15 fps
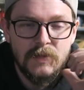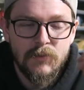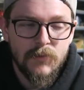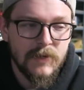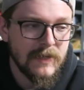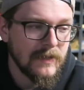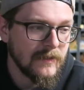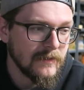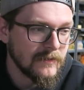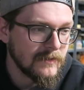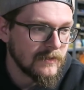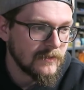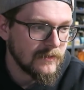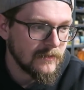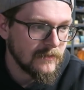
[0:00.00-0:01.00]
What
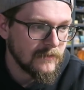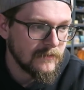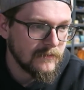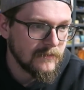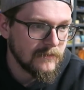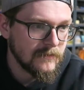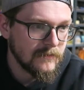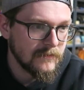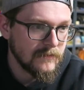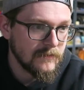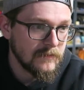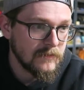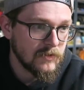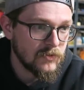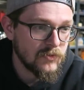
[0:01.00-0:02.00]
else?
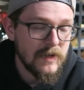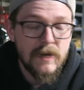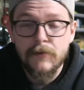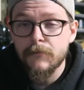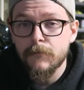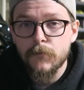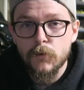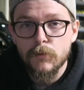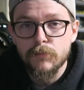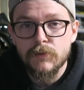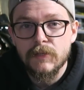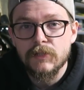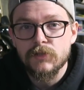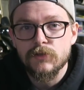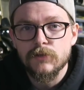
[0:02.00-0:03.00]
Tried fuel
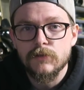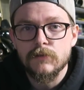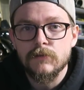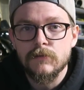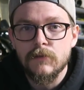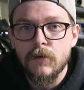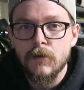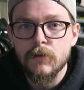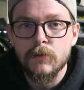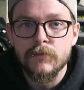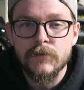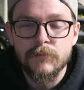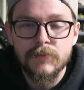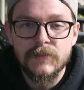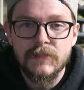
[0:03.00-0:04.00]
pressure all over
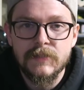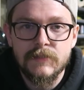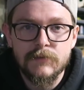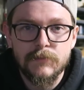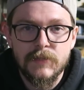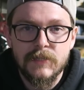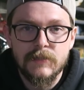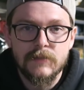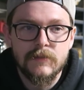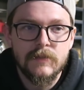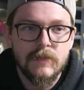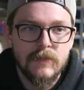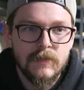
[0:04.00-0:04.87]
the place by